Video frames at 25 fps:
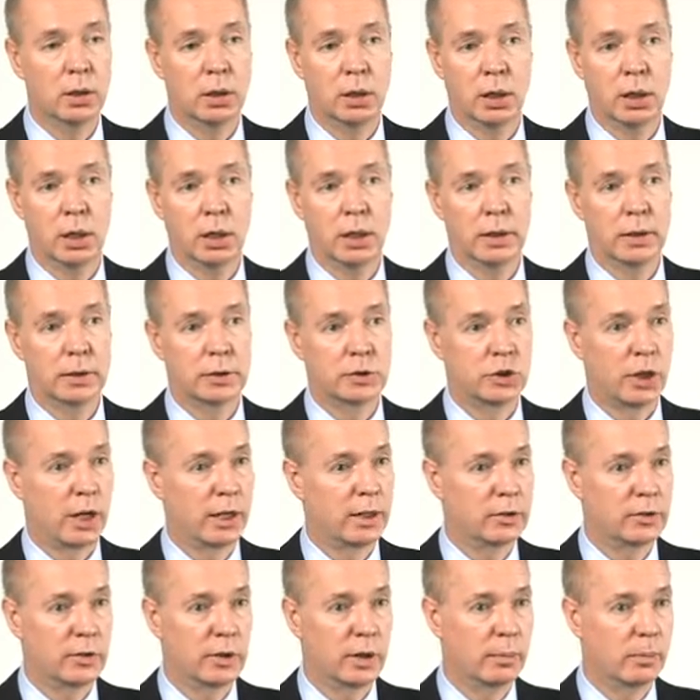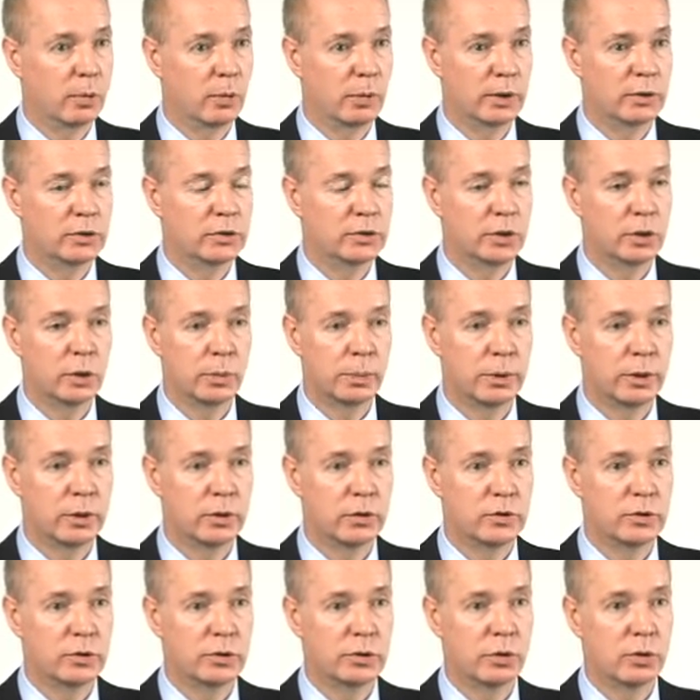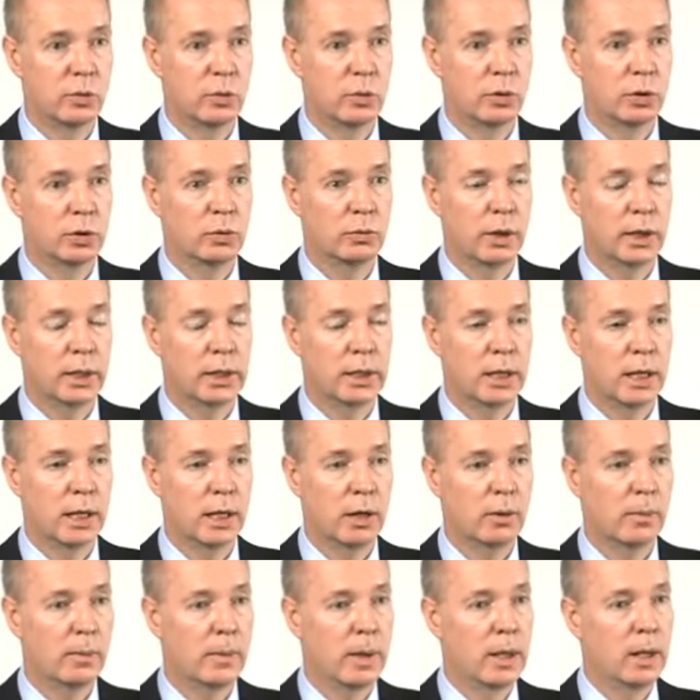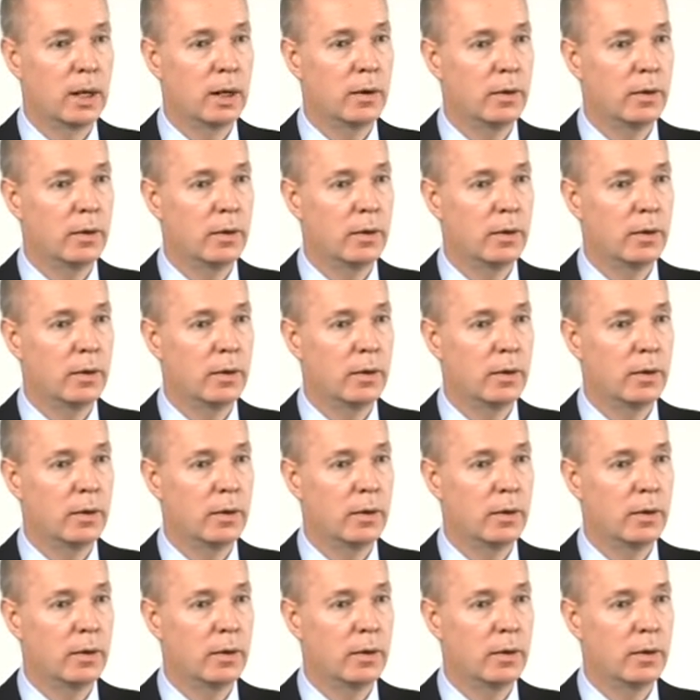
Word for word: Uh, China's the number one steel producer in the world right now.